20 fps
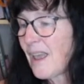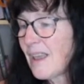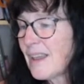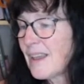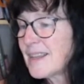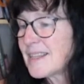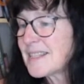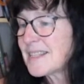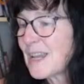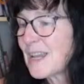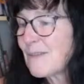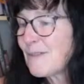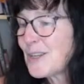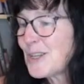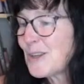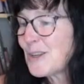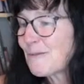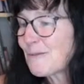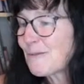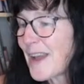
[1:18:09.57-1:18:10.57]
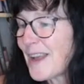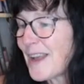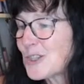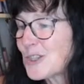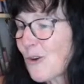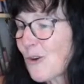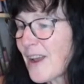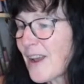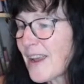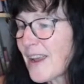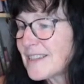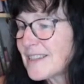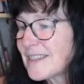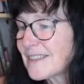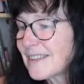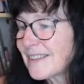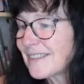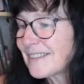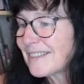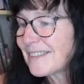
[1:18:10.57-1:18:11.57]
Stephen, you've enjoyed
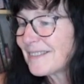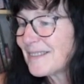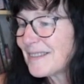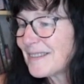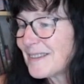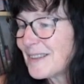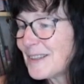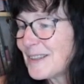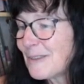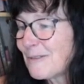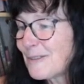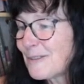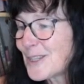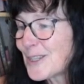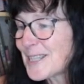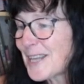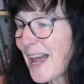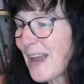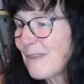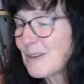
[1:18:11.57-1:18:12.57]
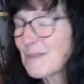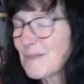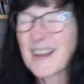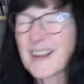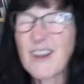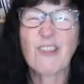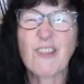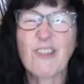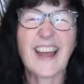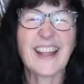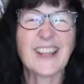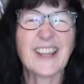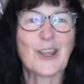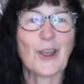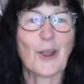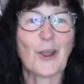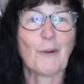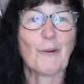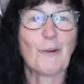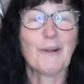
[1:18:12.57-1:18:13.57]
your first live with me. Oh, thank
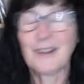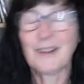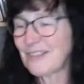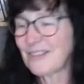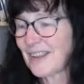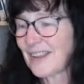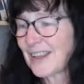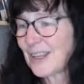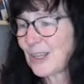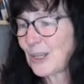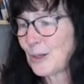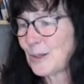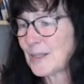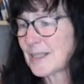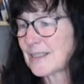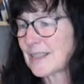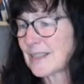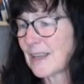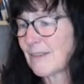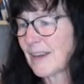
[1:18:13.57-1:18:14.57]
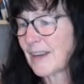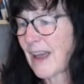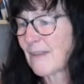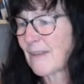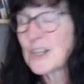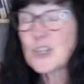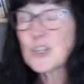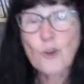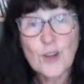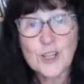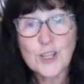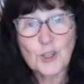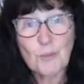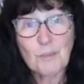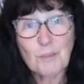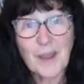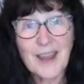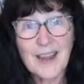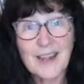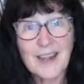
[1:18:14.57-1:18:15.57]
you. Thank you, Stephen. I've enjoyed you
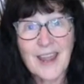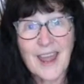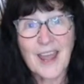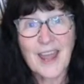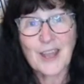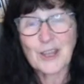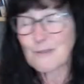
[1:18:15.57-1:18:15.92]
being here.